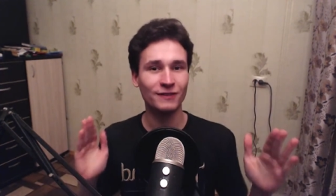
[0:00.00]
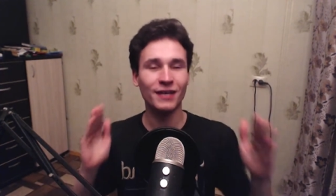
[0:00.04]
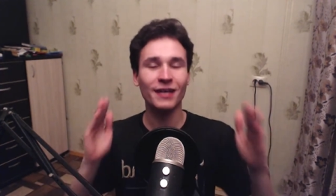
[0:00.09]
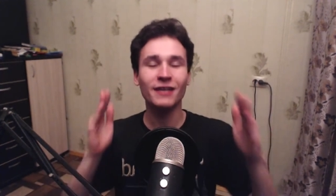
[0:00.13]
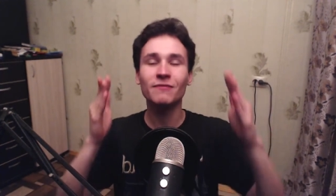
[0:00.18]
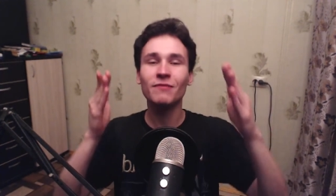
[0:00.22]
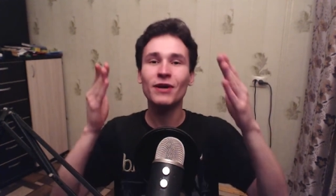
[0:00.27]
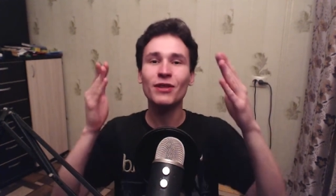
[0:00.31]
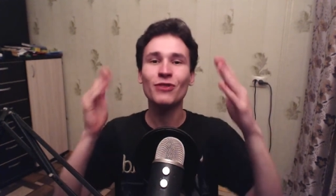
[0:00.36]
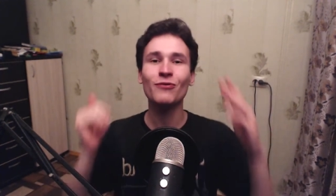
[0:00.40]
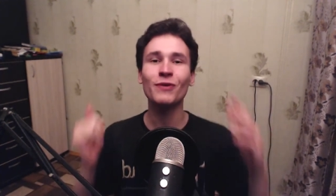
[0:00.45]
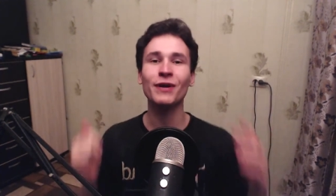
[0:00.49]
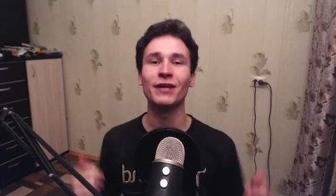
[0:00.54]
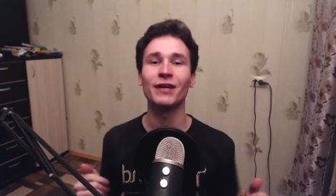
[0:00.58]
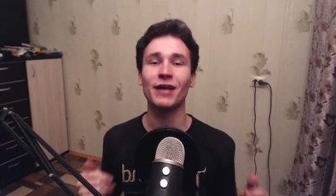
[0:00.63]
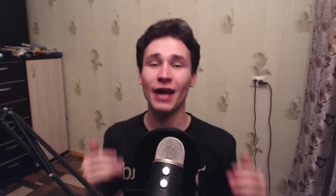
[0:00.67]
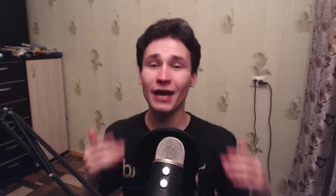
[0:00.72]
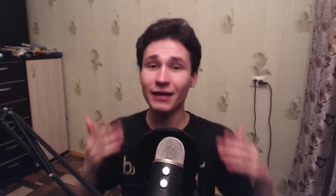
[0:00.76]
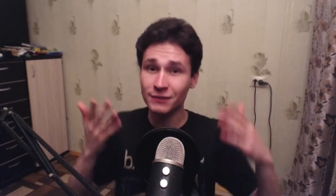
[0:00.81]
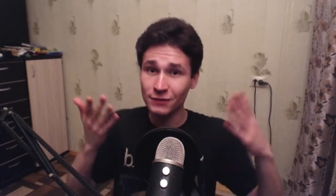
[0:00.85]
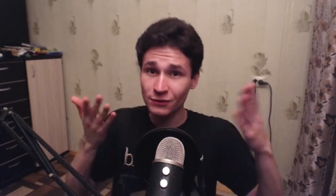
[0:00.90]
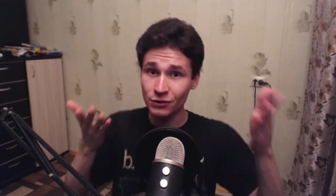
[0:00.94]
And by the way,
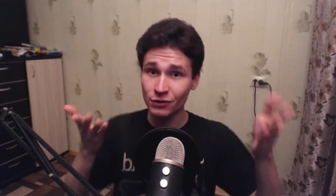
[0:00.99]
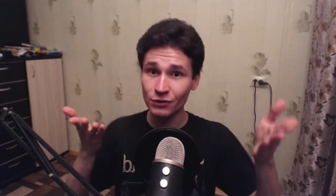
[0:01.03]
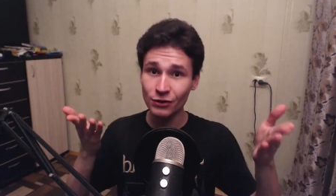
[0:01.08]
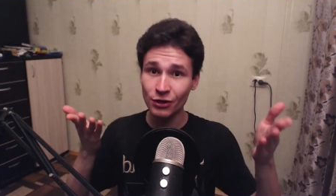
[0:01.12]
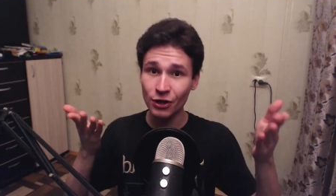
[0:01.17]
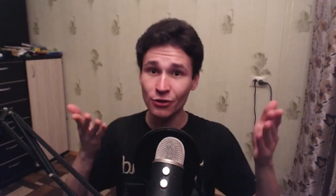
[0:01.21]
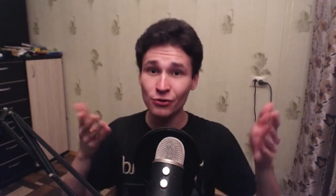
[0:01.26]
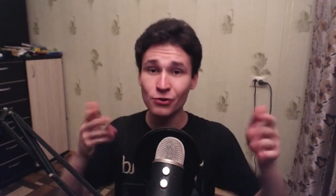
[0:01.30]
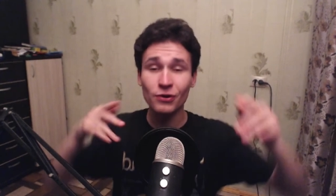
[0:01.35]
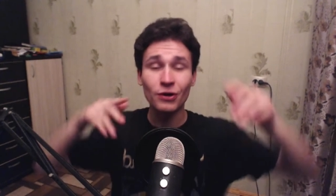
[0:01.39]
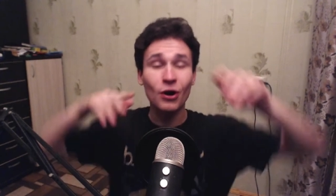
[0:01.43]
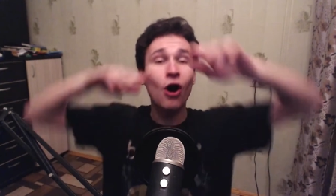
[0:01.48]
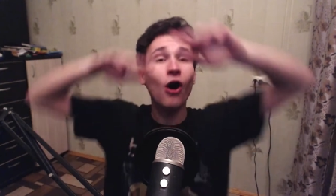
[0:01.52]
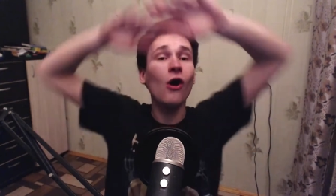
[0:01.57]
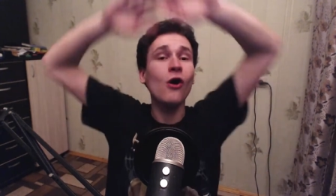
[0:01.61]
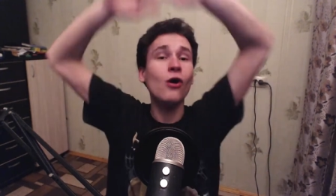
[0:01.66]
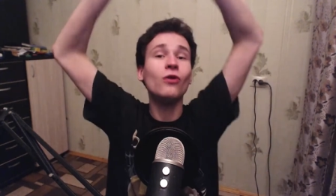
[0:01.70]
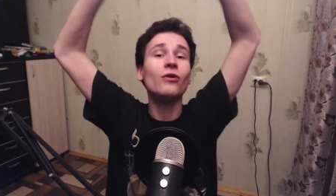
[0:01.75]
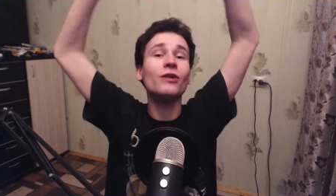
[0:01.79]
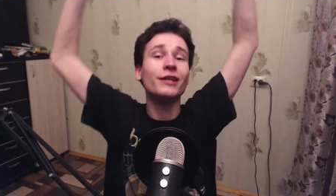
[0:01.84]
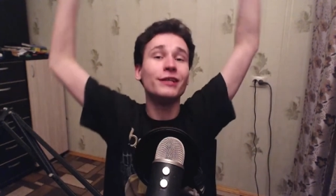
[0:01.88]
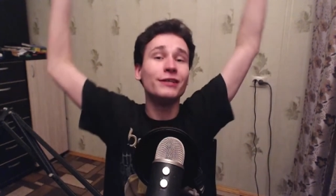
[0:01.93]
as you know,
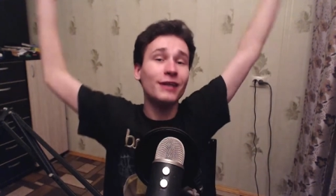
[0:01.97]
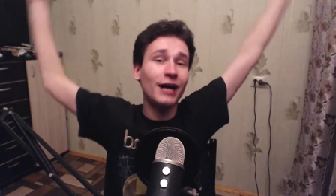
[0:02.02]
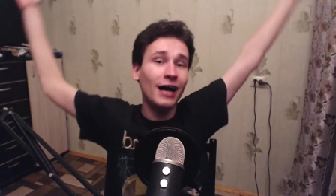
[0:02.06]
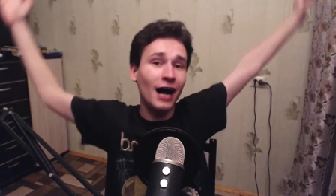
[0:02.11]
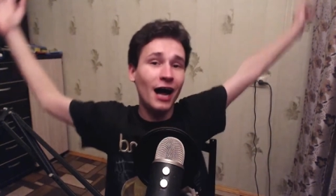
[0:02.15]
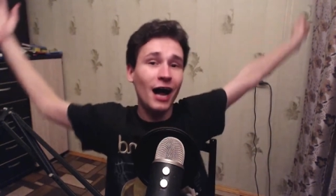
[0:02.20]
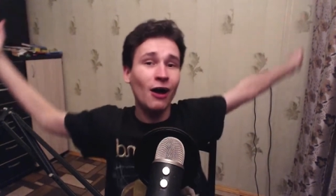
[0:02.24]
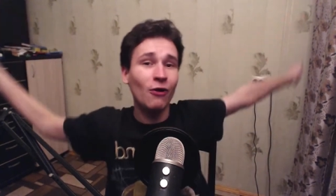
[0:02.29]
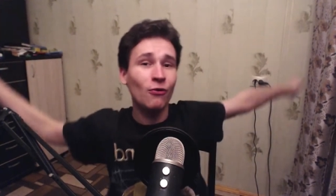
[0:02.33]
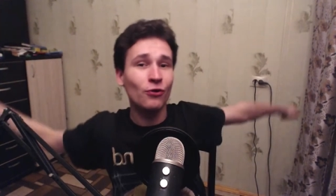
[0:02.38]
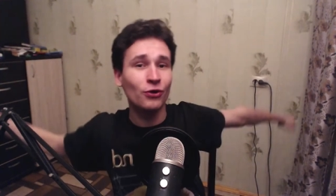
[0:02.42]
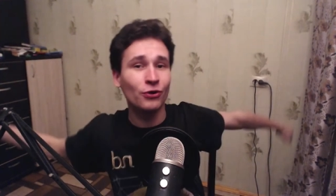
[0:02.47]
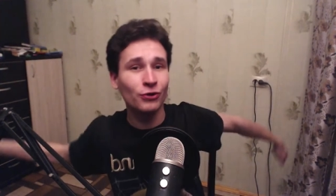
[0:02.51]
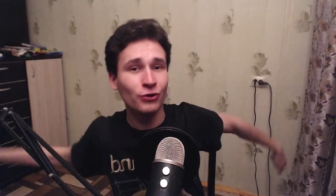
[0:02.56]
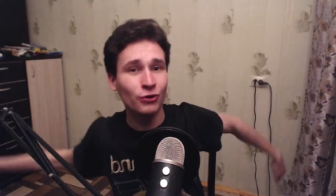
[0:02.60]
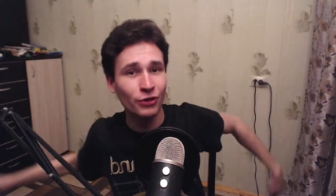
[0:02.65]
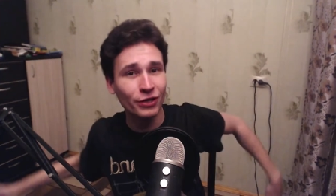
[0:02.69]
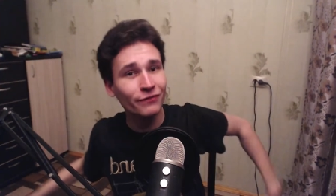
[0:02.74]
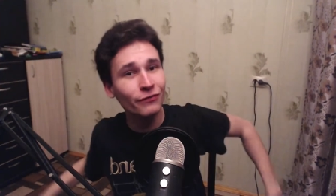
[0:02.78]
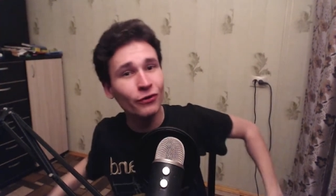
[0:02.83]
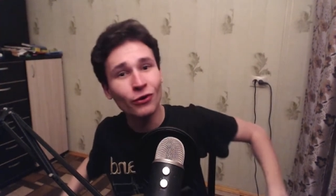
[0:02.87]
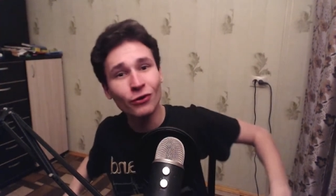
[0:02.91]
all in our
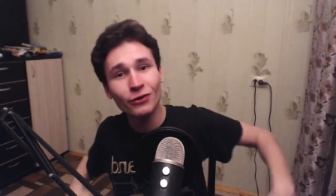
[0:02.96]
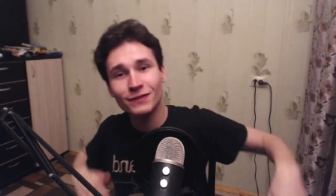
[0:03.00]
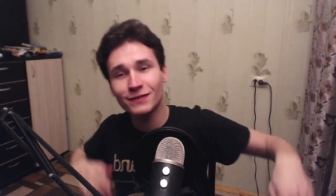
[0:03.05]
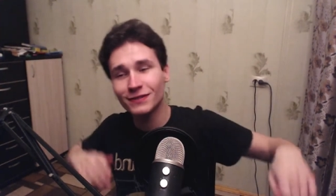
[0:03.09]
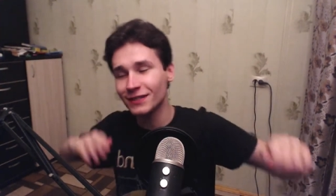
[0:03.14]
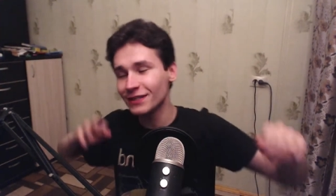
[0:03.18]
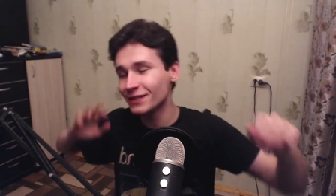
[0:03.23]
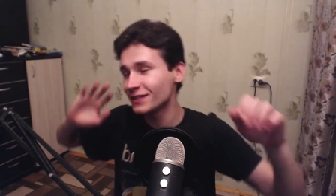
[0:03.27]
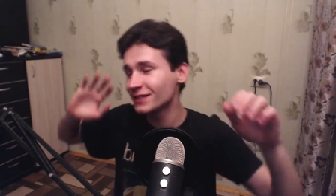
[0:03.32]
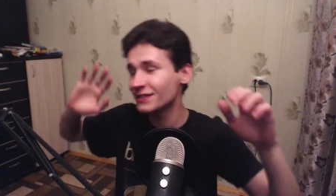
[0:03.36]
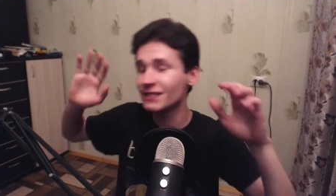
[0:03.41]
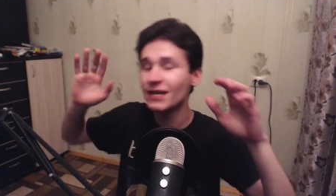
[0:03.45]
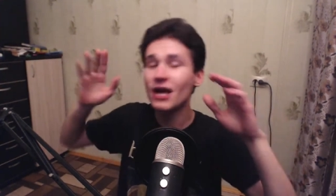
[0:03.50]
universe it is